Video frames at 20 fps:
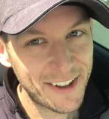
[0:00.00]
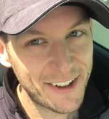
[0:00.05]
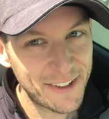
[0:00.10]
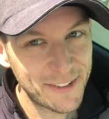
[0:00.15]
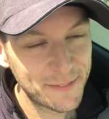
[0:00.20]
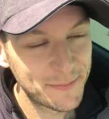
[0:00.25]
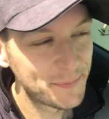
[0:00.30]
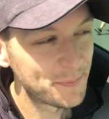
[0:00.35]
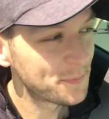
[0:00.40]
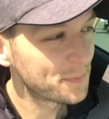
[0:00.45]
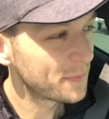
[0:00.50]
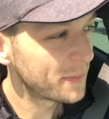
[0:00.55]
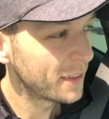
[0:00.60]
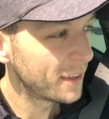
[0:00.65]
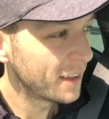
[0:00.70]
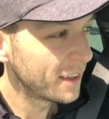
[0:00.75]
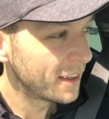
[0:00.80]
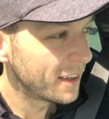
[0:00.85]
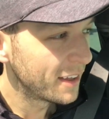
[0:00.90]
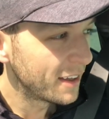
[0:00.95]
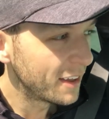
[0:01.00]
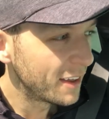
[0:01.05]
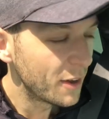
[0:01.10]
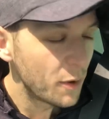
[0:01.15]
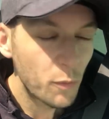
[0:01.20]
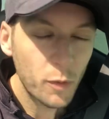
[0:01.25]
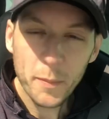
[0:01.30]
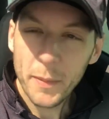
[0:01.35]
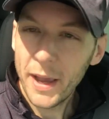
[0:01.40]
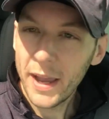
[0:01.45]
y'all
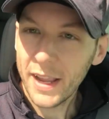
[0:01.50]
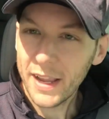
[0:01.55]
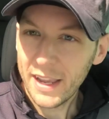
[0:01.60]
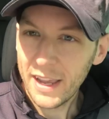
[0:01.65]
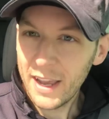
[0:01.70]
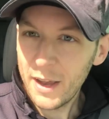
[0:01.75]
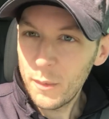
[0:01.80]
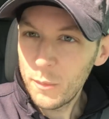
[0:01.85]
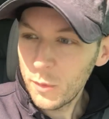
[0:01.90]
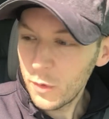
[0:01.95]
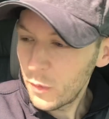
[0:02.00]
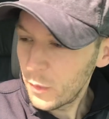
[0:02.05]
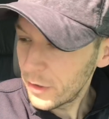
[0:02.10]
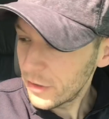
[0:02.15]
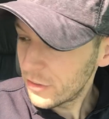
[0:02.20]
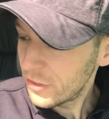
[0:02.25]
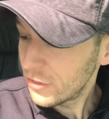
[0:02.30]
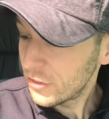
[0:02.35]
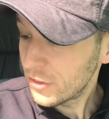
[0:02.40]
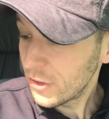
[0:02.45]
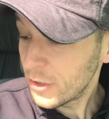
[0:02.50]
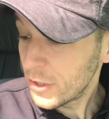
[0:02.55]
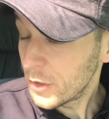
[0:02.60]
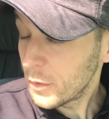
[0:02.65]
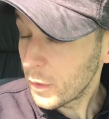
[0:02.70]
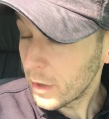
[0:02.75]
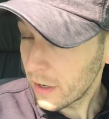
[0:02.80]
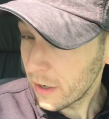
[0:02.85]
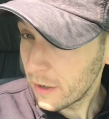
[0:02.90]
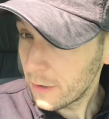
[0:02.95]
we're back. I'm going to show you
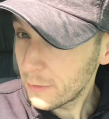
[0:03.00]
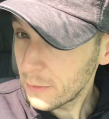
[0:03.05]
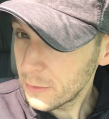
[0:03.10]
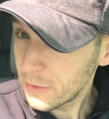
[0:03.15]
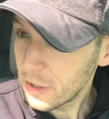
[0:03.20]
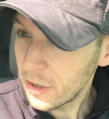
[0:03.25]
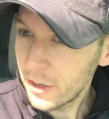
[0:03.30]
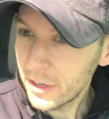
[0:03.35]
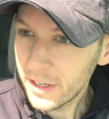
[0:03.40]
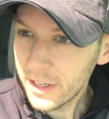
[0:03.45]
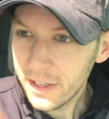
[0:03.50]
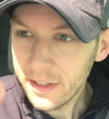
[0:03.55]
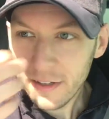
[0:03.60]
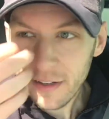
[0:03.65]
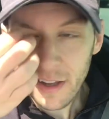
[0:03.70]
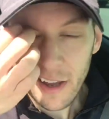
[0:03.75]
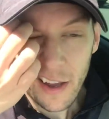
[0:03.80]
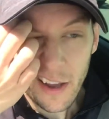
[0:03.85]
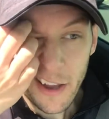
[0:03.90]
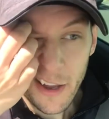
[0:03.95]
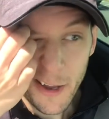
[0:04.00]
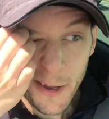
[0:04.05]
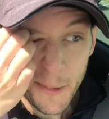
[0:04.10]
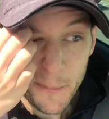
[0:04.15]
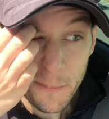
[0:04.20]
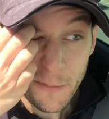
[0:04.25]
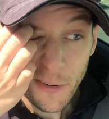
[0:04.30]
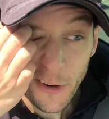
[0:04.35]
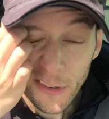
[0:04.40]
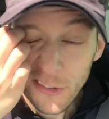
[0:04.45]
what I got from Target.
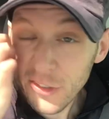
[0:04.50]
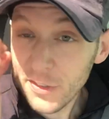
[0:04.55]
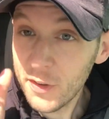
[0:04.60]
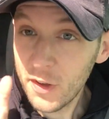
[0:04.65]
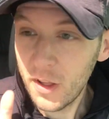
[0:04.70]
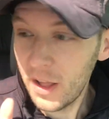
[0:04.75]
Um, first of